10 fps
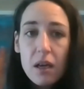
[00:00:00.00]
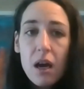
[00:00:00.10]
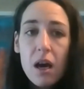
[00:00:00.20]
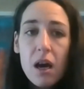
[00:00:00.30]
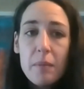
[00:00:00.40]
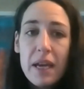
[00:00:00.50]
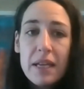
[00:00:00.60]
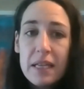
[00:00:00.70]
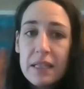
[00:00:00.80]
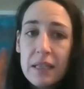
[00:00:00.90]
Um,
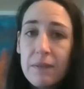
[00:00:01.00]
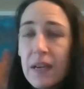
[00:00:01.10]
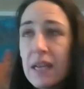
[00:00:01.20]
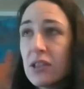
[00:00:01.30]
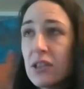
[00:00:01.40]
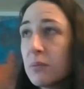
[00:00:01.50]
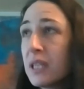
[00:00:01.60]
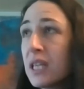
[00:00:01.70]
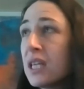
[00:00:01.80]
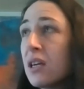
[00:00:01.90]
it is, if it is
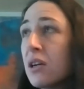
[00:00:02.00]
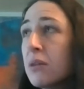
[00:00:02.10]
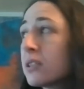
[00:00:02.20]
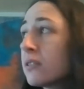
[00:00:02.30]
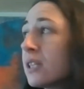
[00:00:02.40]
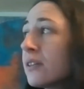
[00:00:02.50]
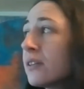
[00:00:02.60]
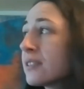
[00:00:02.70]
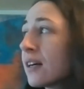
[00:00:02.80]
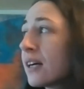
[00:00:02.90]
somebody who is on the
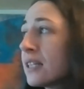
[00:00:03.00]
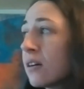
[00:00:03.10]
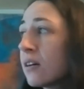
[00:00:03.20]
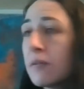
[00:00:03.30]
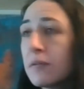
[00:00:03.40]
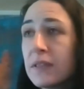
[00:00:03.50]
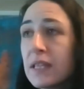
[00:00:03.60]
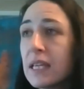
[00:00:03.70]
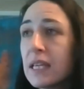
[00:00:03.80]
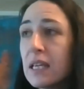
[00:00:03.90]
other side of
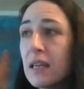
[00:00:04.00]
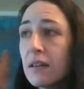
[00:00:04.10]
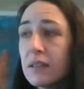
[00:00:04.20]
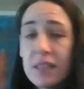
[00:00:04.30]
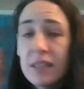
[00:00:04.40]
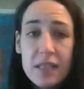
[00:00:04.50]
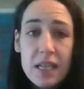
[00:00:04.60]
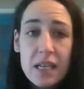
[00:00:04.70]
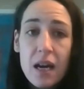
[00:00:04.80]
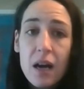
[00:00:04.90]
the
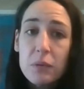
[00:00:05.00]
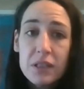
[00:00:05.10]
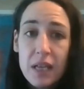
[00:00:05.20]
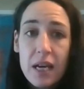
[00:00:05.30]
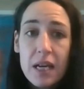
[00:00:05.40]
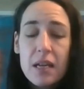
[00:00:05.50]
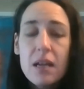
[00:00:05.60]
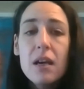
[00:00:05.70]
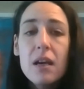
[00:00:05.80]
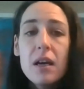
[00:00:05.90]
city, I would say
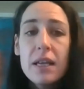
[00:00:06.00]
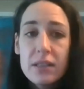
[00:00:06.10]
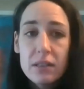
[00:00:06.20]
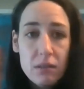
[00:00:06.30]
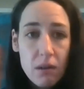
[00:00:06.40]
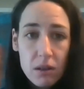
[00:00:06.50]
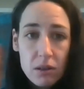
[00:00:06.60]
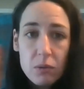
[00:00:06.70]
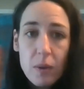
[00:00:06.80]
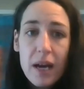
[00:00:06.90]
it's not a
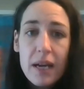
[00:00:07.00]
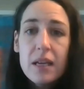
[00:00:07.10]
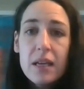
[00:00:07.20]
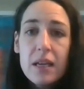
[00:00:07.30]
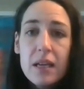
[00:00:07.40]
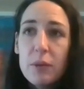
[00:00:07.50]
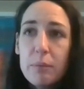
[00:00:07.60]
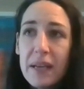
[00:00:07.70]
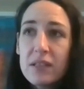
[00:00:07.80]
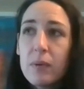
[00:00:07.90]
good way and the
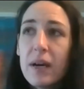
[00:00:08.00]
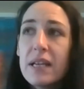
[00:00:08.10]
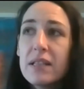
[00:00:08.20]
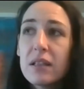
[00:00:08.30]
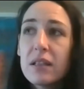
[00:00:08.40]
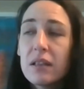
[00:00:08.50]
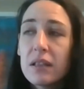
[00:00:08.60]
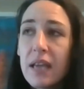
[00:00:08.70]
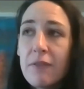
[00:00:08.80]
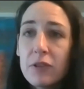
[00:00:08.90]
best way to
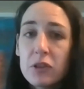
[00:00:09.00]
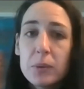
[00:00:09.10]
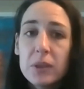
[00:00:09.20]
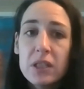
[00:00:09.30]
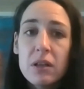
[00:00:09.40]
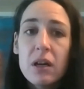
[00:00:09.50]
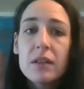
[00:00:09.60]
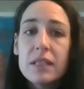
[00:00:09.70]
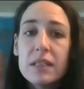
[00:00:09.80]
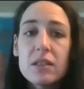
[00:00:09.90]
get born in your
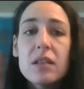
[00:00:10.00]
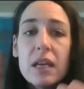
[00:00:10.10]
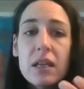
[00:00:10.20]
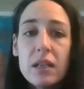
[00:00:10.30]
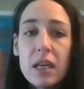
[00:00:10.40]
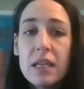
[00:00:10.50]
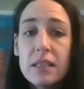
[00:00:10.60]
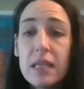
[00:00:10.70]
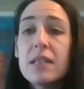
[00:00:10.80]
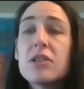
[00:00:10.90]
garden is to
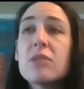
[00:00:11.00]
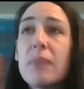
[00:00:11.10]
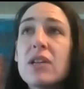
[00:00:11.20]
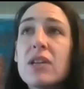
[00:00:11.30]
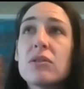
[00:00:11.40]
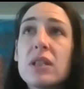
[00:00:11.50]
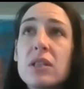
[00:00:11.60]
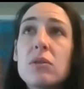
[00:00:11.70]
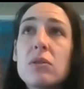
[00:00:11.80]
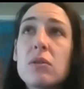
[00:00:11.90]
is is to make sure that
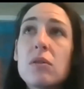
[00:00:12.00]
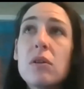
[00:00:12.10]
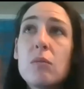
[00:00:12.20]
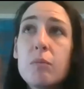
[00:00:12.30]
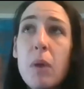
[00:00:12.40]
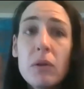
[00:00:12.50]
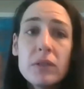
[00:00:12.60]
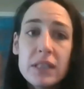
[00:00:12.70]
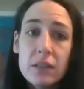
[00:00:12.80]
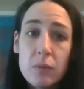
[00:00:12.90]
your
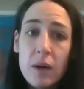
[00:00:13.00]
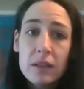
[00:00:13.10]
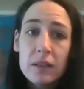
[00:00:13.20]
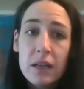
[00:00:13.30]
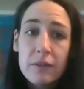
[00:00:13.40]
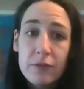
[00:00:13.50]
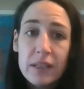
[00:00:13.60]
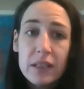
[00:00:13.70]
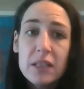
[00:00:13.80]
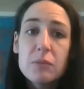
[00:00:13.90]
pond is as wildlife
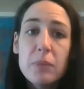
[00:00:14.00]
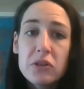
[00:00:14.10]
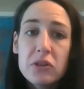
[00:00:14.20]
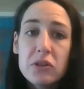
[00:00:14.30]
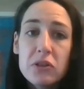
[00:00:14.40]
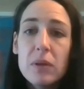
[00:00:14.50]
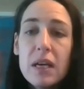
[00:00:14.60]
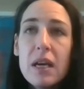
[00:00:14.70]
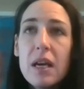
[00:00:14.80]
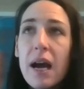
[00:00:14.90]
friendly as possible
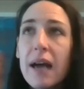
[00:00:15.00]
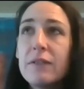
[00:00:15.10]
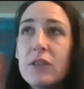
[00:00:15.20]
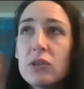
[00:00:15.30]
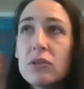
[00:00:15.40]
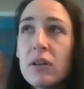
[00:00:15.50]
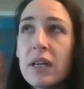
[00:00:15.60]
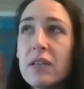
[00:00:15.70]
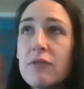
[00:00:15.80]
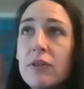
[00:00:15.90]
and if you're not
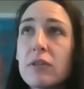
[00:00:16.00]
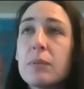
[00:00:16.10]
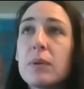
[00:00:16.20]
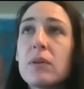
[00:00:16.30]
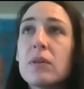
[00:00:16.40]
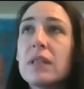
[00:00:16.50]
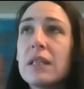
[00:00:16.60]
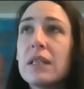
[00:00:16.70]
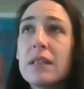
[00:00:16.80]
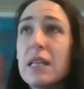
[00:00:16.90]
getting frog spawn
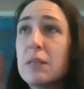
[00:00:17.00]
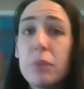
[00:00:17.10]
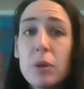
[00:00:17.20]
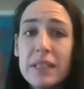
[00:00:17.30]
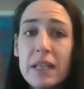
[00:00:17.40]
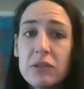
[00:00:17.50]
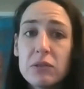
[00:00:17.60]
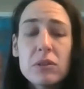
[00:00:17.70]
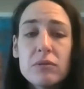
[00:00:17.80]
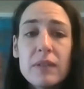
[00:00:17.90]
it's probably down
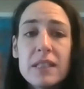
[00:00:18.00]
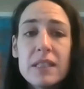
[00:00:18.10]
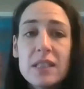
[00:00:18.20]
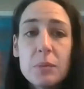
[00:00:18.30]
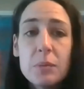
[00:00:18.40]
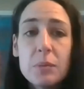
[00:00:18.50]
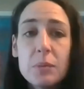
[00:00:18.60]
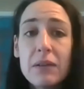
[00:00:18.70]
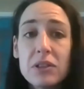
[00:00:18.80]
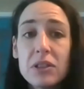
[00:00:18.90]
to a good reason it's probably
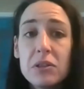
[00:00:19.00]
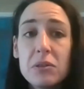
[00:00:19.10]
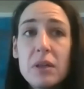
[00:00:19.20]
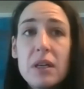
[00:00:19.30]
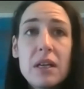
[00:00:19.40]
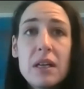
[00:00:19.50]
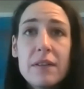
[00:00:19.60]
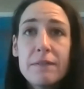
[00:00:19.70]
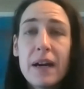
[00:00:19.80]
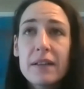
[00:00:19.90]
down to
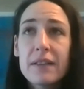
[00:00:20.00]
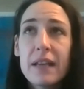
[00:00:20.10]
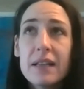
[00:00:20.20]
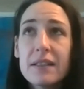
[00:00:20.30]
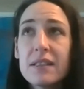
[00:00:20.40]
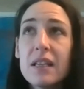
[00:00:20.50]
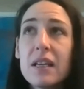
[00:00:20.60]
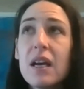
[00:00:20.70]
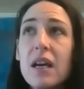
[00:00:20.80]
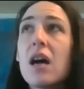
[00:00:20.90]
the fact that
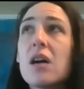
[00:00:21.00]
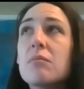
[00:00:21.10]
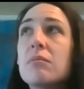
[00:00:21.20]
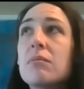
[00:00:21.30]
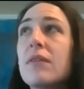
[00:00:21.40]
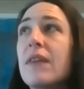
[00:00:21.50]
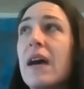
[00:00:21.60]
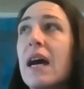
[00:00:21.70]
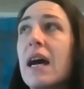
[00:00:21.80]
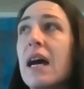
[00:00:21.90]
um
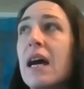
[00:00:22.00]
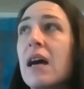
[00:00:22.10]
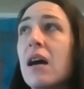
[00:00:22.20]
their